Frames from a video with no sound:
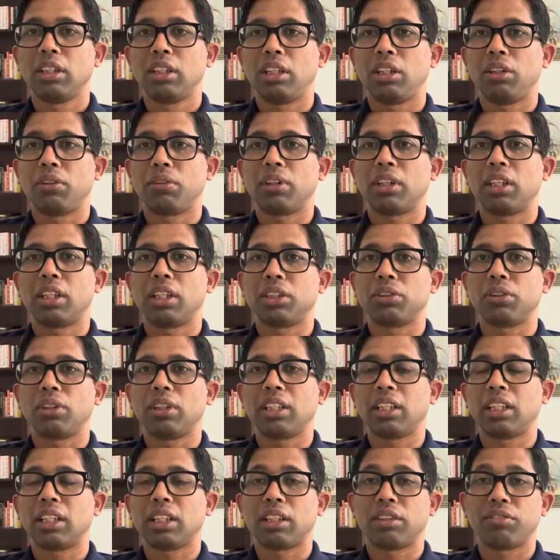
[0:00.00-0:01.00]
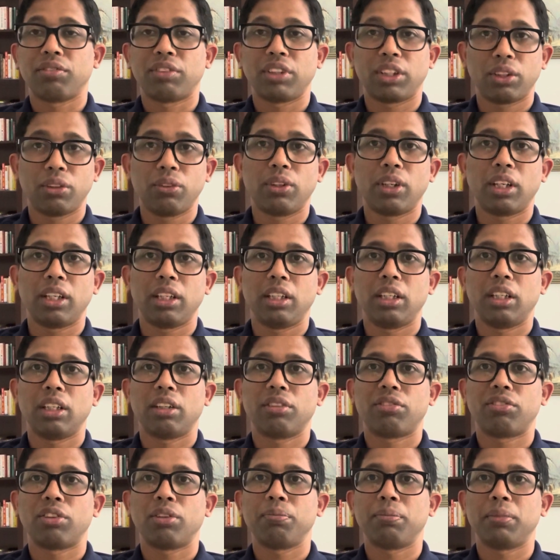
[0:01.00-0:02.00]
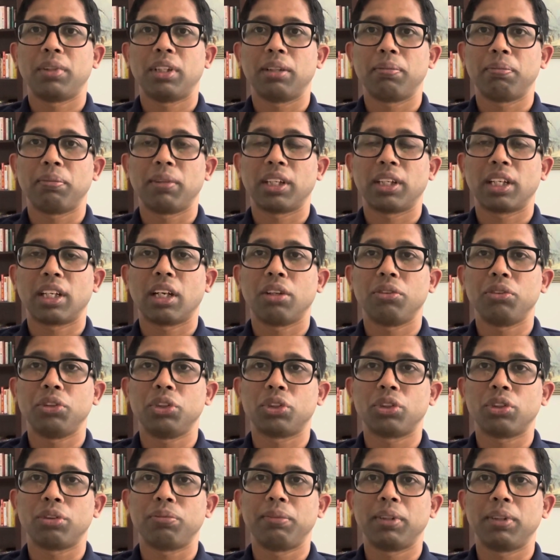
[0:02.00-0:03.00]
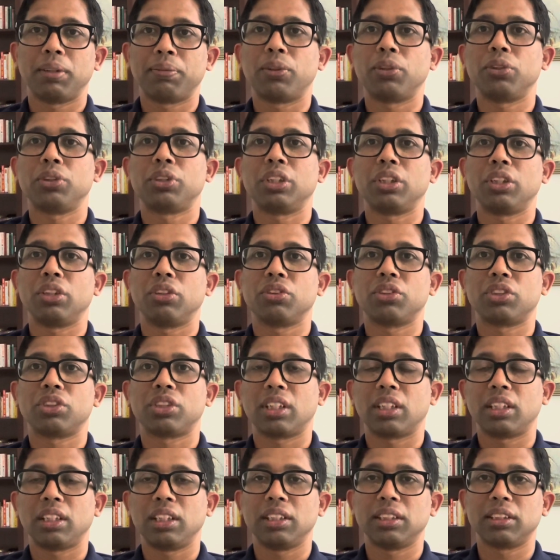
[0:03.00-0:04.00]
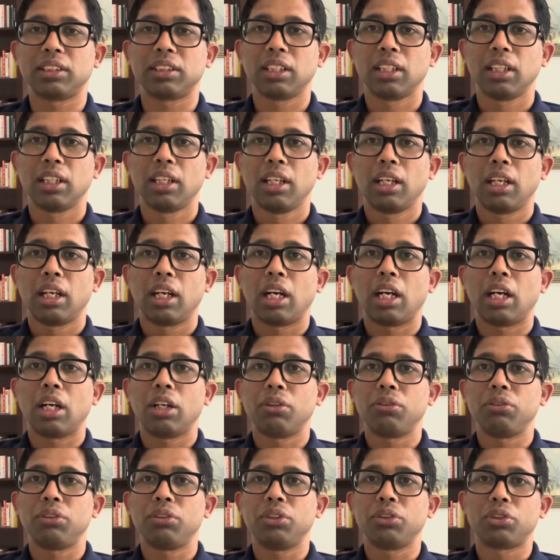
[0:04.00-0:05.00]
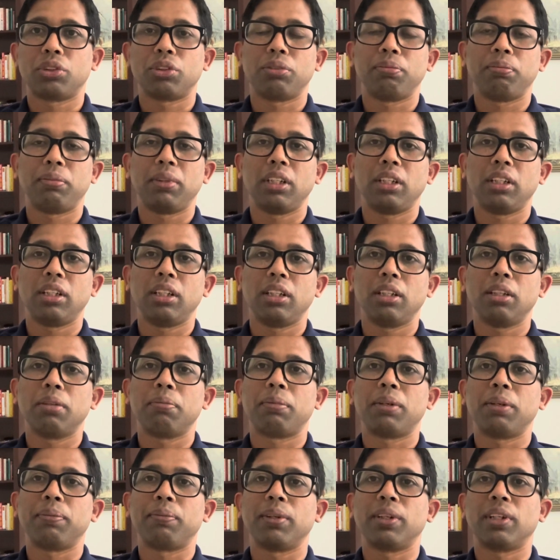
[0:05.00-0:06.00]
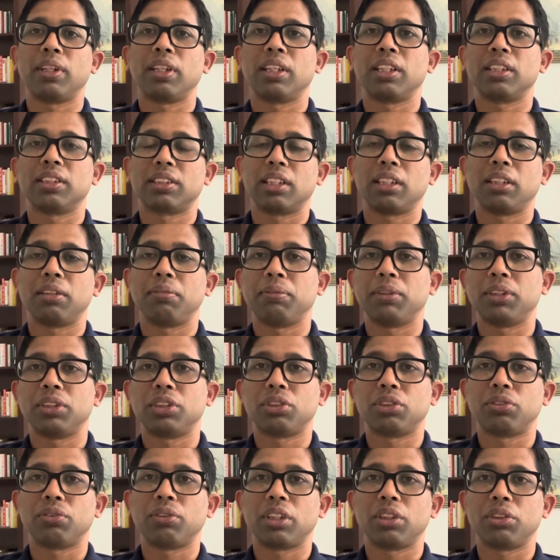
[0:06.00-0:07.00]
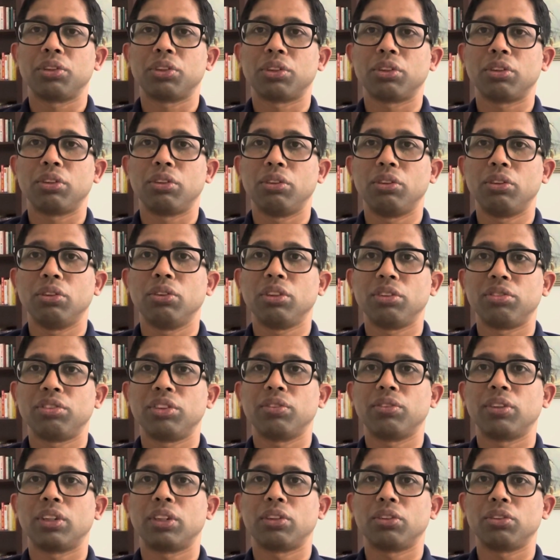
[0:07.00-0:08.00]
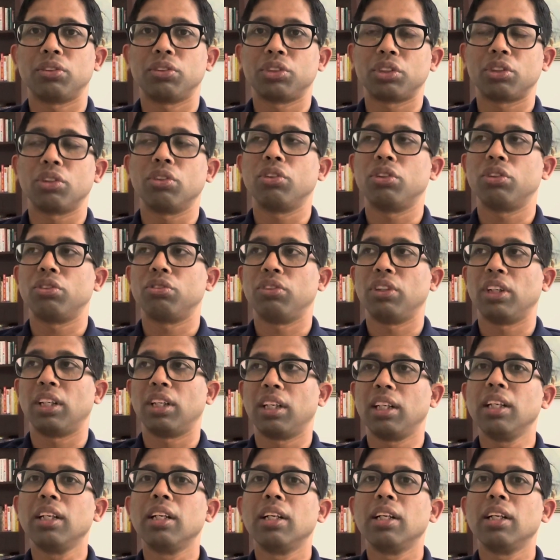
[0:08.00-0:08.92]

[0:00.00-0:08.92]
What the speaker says: You can actually get a very good idea from them, like how you should be approaching your studies, how you should be preparing assignments, what you should do if you want to score well.